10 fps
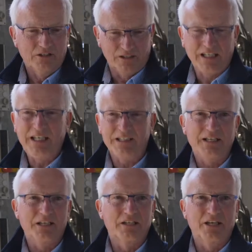The key
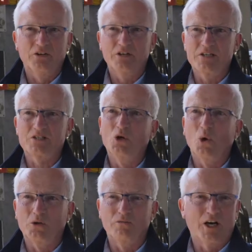thing there is to
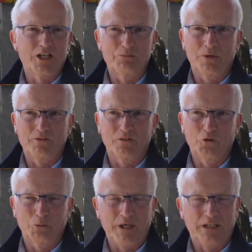know the volume of your
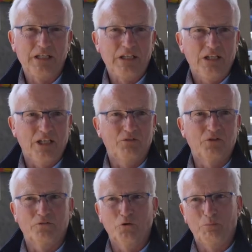foot bath. If
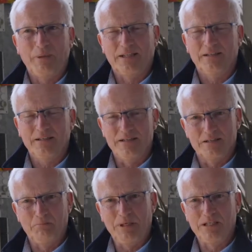your foot bath is
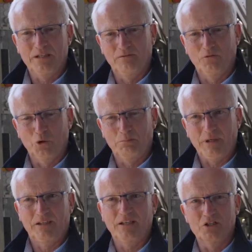a built-in foot
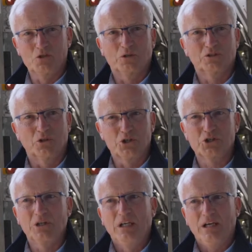bath into a crush,
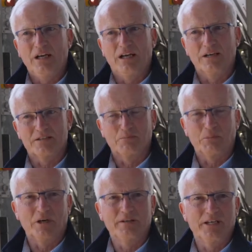it's
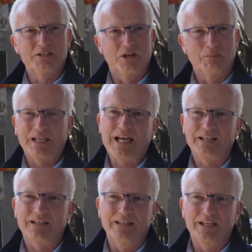important that you're able to
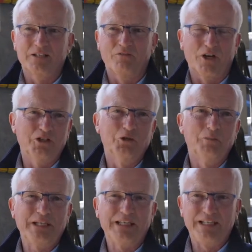calculate the
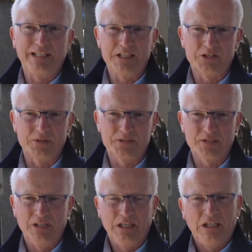volume in litres.
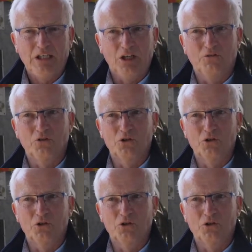If you're